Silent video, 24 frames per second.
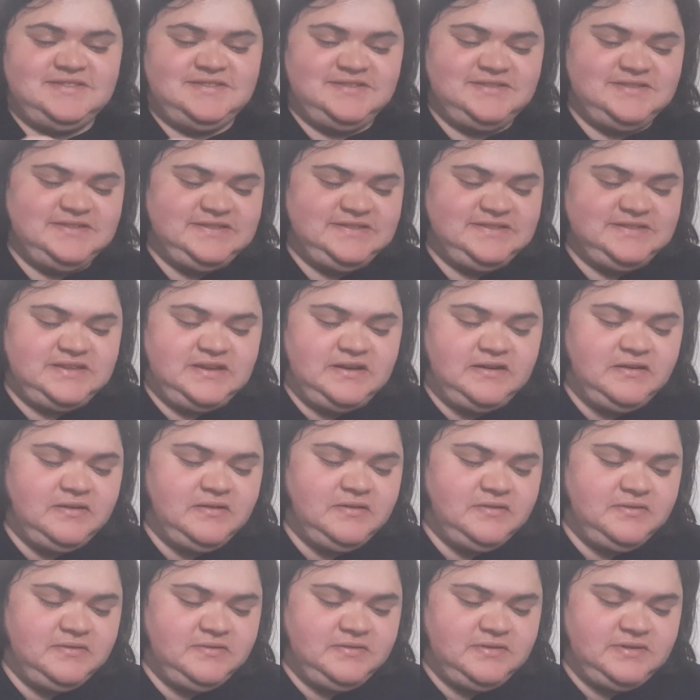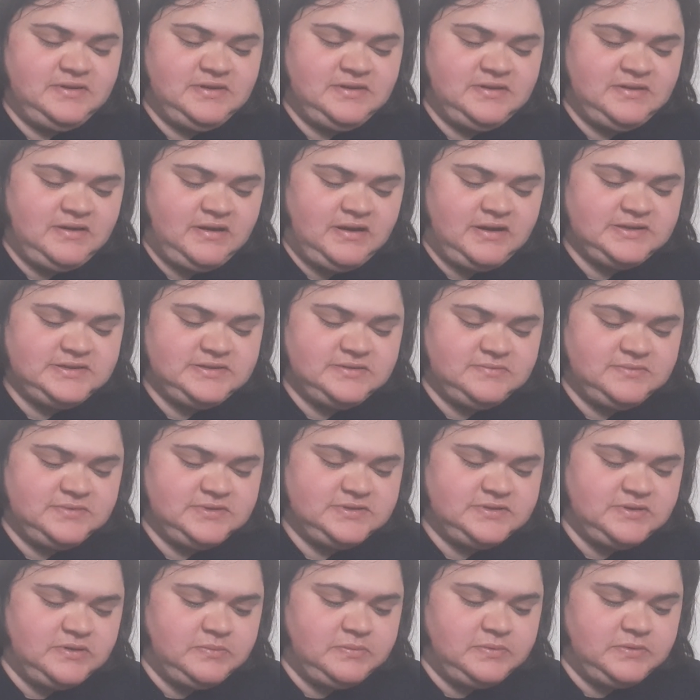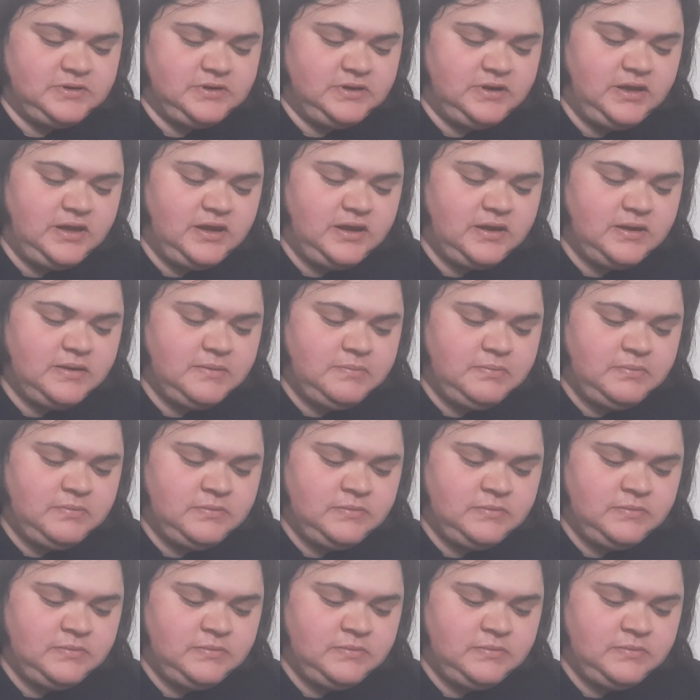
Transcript: so awesome. Let's open it up.